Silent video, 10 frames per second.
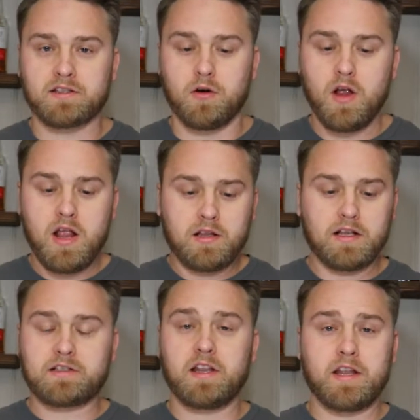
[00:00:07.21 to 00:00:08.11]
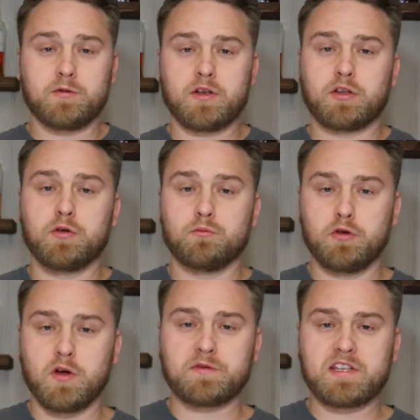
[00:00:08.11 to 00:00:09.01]
So let's get into it.
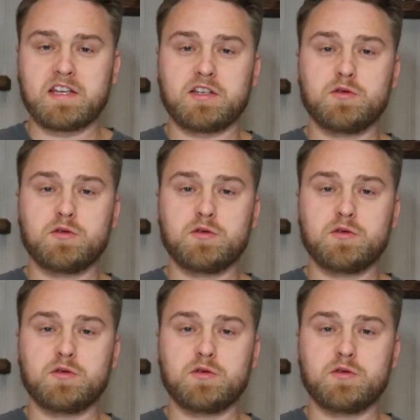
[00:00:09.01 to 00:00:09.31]
UFC